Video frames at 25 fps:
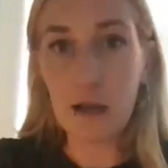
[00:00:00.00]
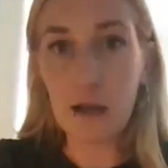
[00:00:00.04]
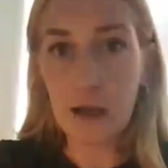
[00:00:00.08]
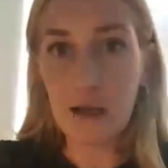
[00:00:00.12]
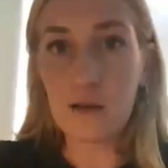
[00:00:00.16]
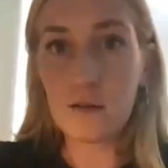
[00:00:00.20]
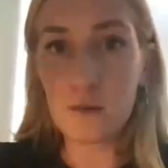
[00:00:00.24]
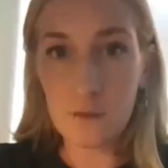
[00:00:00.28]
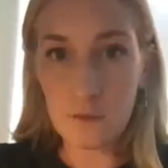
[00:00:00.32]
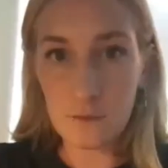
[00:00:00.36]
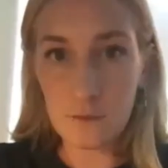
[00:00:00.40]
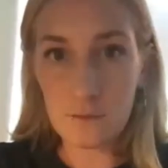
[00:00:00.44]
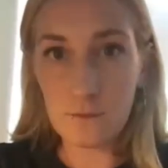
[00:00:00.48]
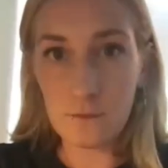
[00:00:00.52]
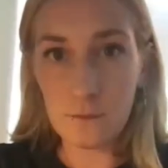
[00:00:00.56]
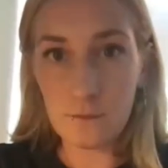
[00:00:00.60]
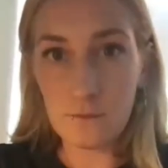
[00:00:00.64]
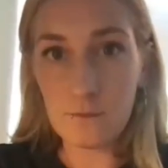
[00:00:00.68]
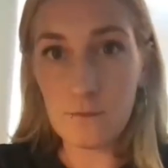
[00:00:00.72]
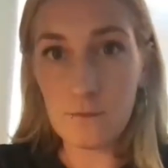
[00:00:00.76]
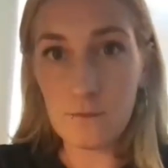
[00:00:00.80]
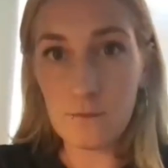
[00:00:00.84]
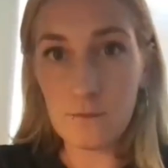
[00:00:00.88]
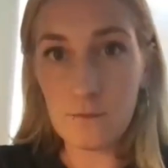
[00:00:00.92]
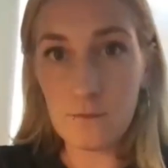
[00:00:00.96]
and
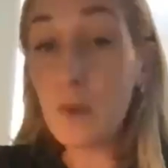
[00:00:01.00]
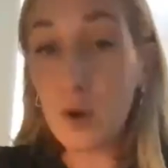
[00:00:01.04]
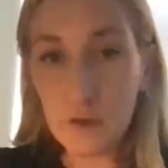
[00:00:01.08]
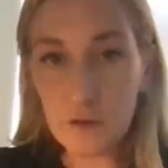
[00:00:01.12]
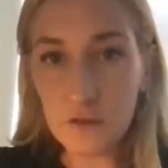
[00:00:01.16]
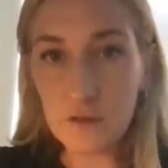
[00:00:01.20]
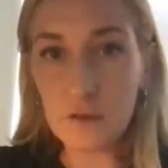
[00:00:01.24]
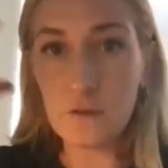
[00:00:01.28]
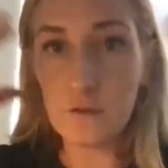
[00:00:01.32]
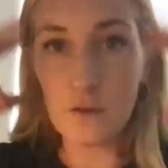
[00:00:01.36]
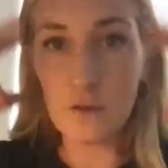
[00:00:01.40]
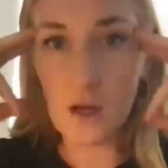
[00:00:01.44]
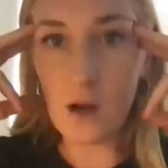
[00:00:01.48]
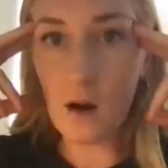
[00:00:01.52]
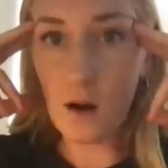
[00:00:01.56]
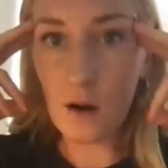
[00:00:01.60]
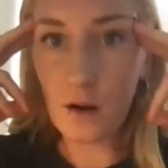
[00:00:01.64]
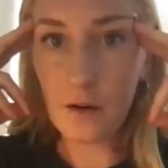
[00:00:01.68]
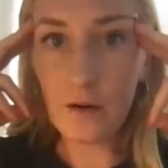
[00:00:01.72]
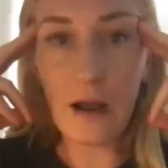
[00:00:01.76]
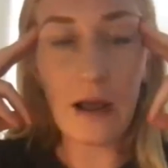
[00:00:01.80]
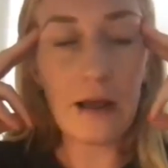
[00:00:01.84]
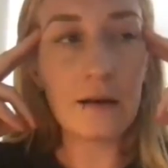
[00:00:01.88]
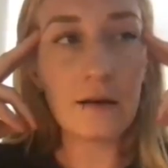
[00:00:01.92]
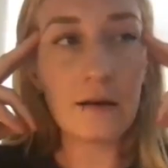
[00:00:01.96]
immersive
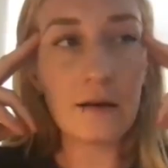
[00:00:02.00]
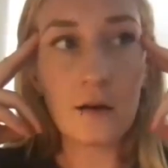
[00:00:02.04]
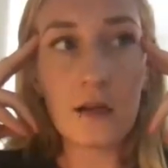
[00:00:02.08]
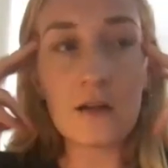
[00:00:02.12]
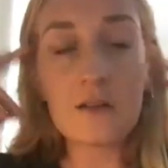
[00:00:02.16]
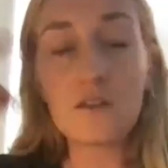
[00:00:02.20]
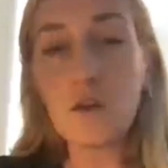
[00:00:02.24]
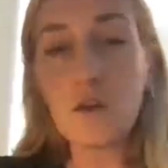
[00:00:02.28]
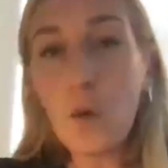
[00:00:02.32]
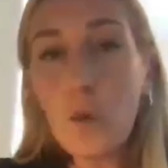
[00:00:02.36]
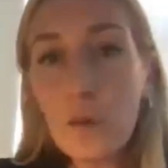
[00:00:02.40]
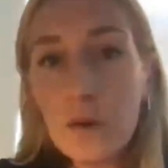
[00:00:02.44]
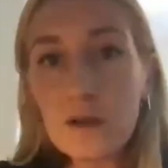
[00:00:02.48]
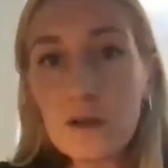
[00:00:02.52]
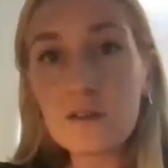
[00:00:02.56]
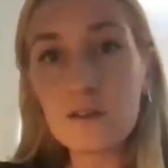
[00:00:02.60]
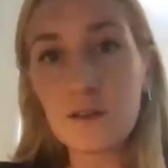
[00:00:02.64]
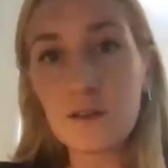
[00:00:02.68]
VR? And it's always